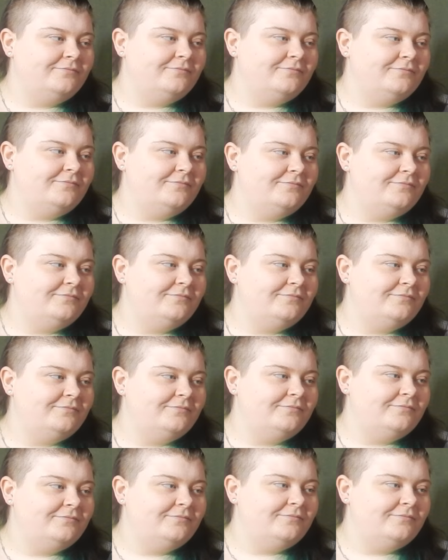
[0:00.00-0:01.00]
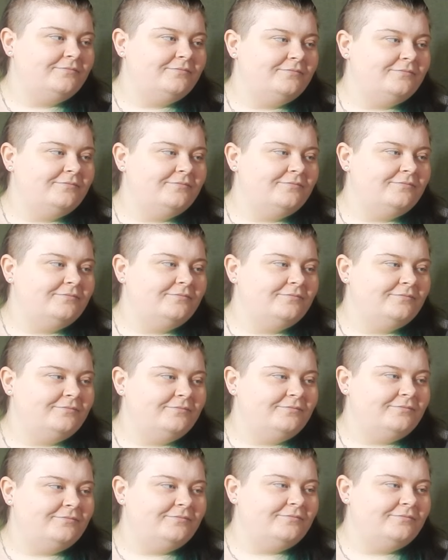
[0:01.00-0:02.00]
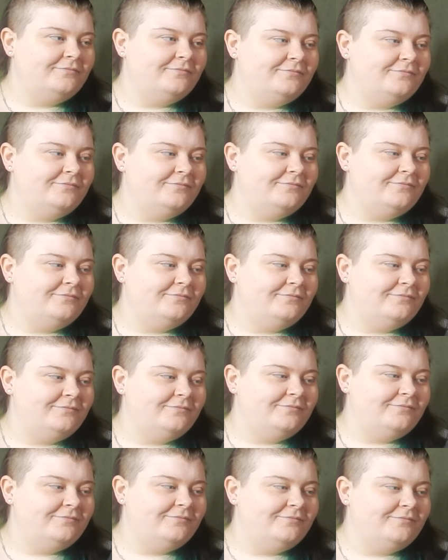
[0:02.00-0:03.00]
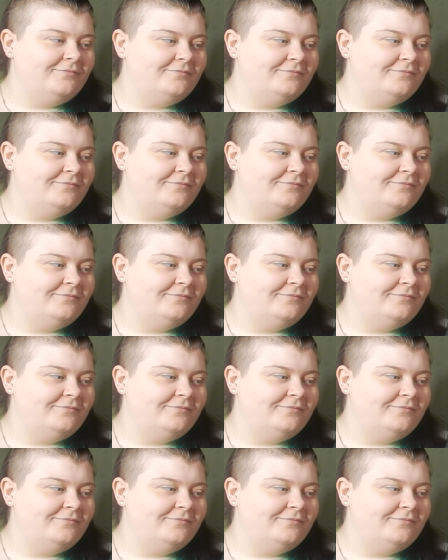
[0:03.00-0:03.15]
This person isn't speaking.